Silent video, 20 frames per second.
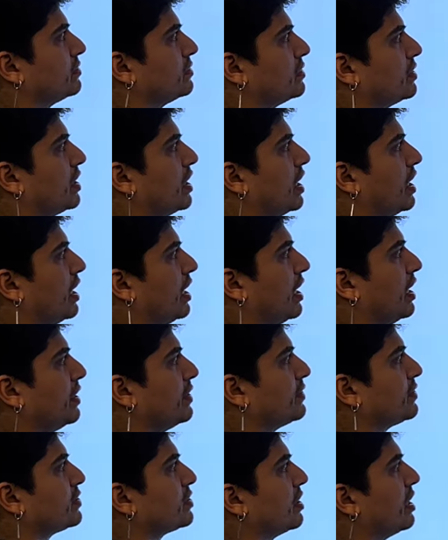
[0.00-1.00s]

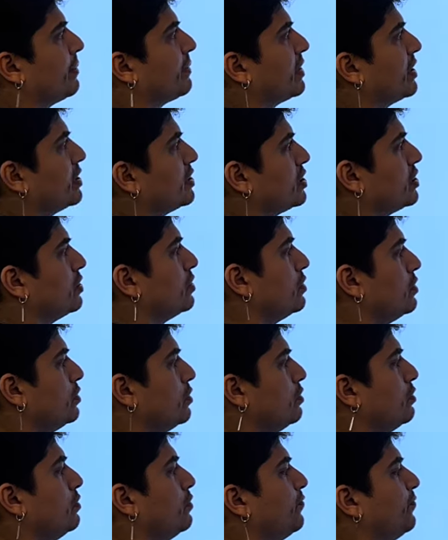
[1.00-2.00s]
I'm gonna
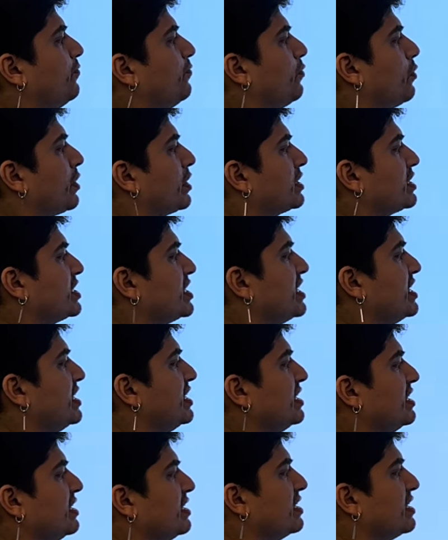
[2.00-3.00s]
do
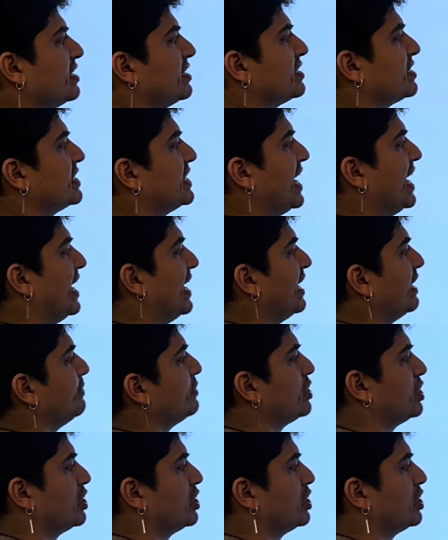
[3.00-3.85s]
14 times